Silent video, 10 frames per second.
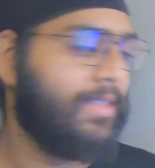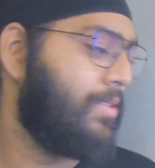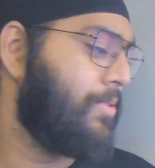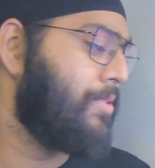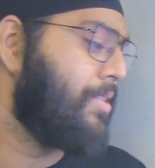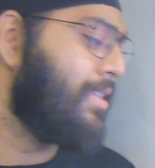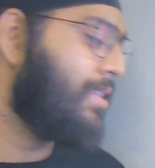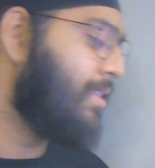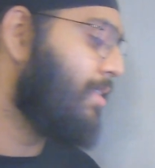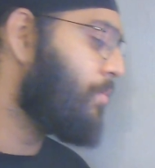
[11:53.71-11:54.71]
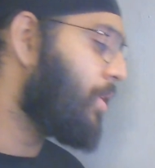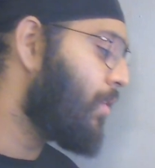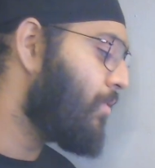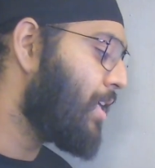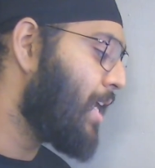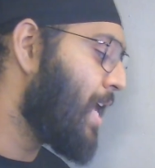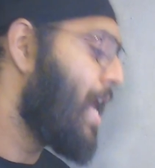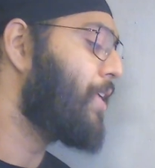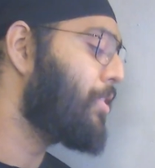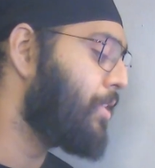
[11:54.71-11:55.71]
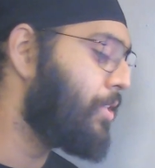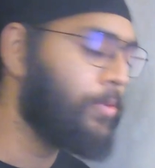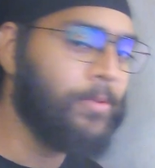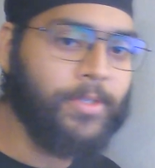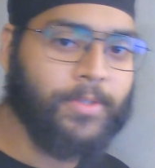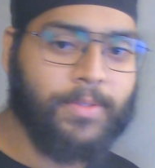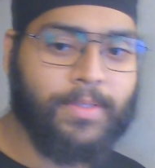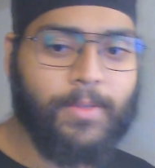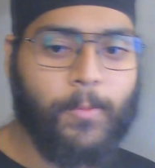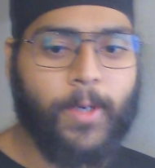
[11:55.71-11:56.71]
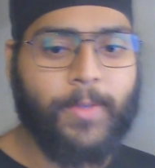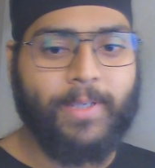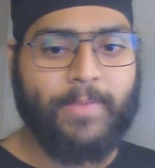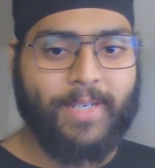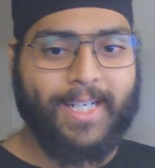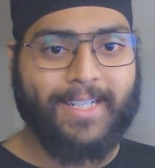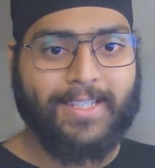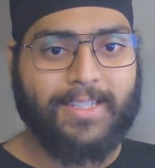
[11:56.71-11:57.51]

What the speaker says: So this is the part where I actually show you what we made.